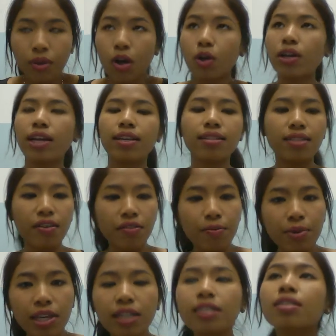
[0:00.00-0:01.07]
Okay, 7
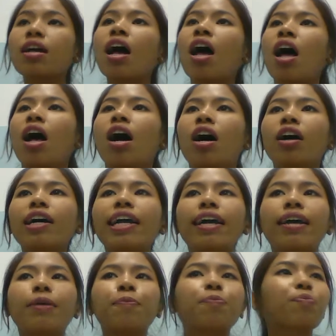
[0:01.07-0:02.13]
minutes.
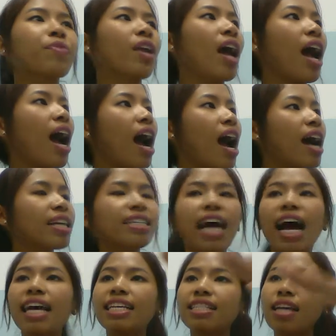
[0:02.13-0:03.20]
Okay,
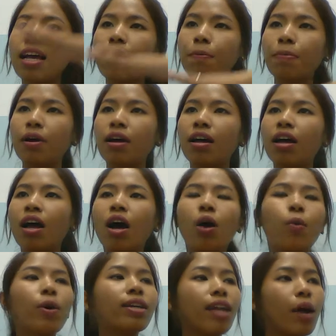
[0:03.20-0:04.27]
time's up.
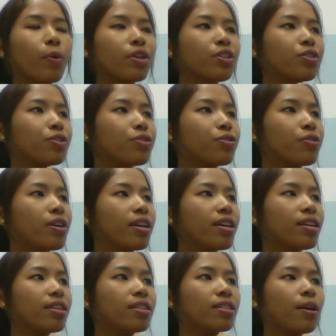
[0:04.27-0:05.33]
What I want you to do
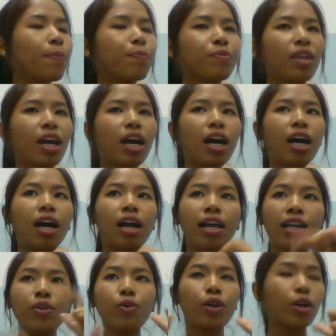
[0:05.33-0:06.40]
is
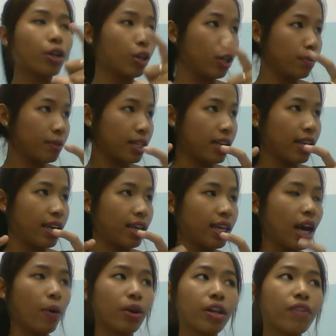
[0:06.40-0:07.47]
in your groups
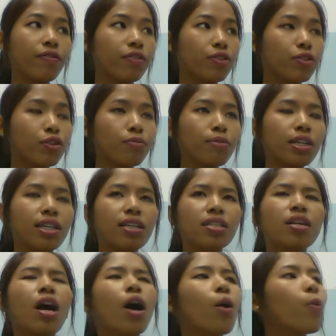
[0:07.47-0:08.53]
again, I will give you 2
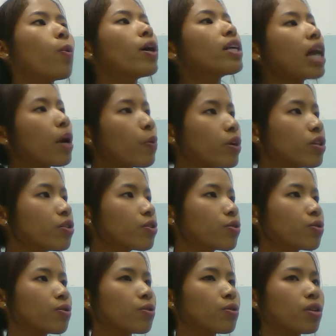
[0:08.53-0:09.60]
minutes. What I want you
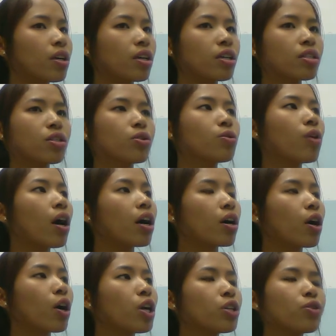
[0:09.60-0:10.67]
to do is you are
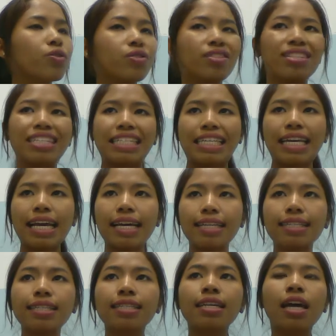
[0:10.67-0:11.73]
going to
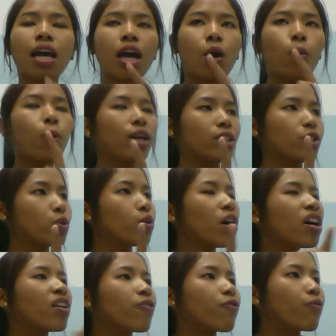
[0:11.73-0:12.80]
discuss what you
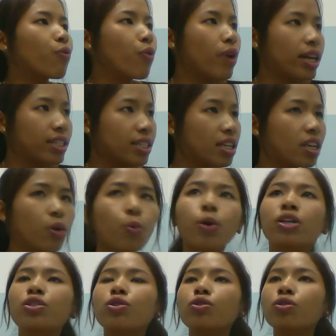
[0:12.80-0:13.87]
have read,
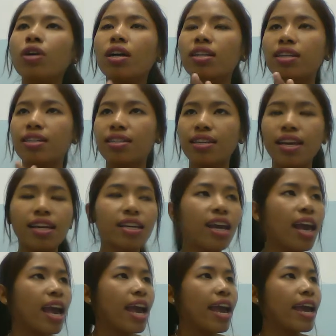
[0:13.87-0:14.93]
what you understand,
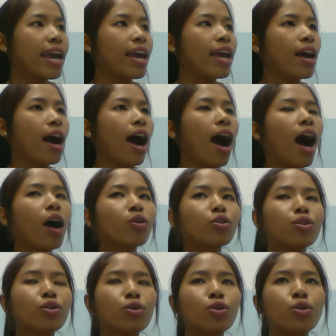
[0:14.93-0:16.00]
and
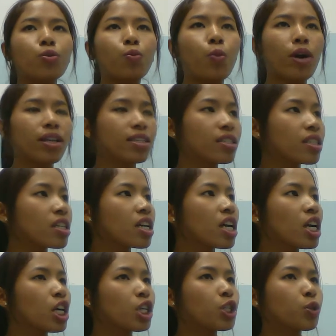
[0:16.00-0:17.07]
how do you want
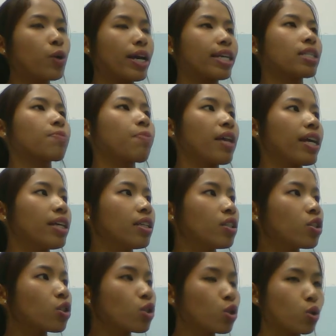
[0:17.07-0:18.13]
to
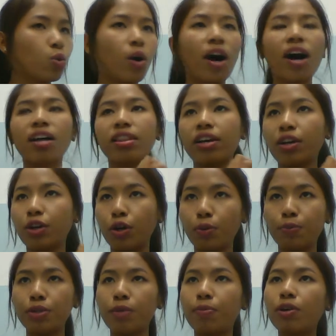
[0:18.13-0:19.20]
explain to other
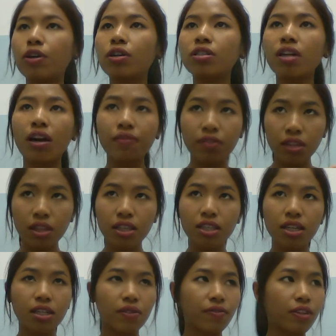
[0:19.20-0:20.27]
groups. Because after
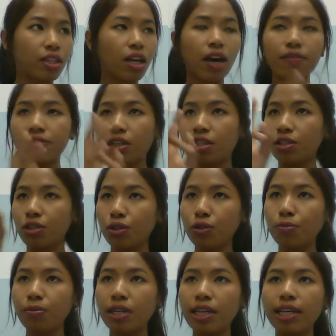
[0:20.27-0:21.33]
this activity, after
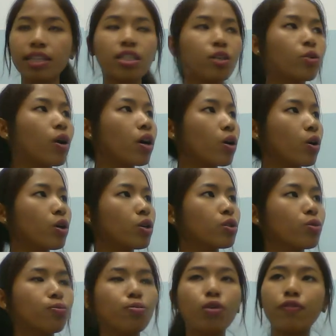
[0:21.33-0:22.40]
2 minutes, you are going
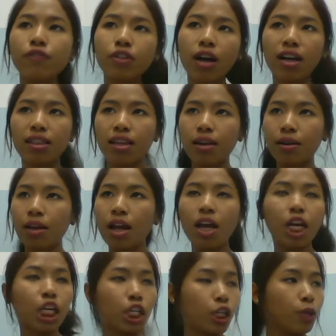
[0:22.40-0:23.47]
to move to other
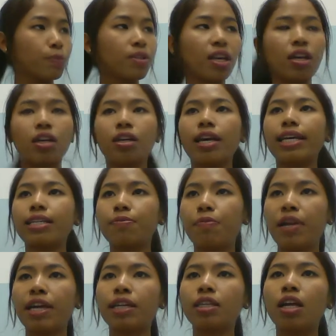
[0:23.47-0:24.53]
groups and
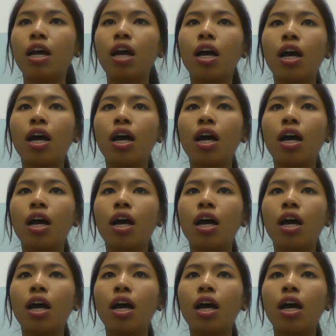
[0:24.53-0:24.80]
explain